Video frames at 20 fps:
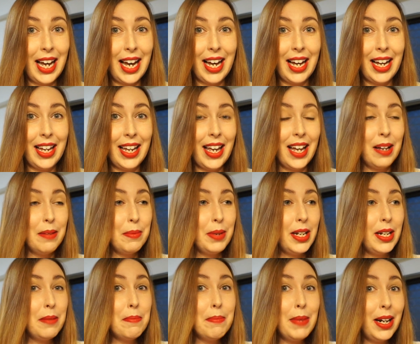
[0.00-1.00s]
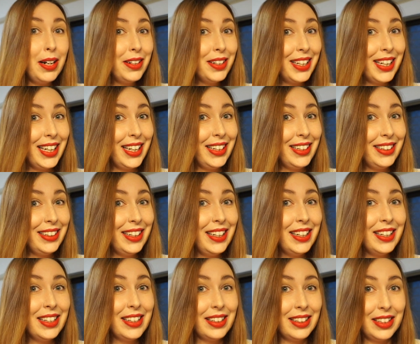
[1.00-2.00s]
I am an American
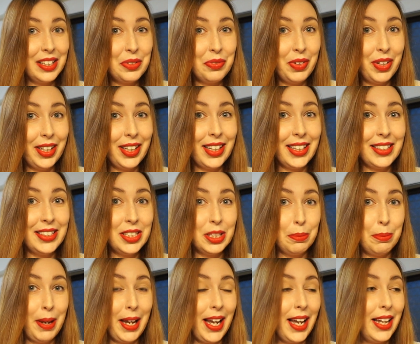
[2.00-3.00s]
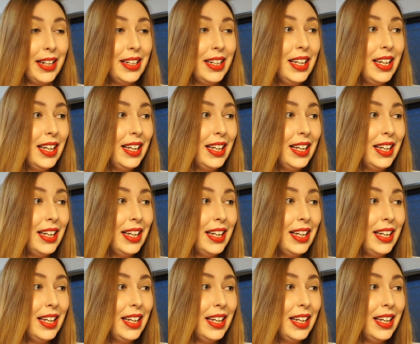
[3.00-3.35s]
living in Japan.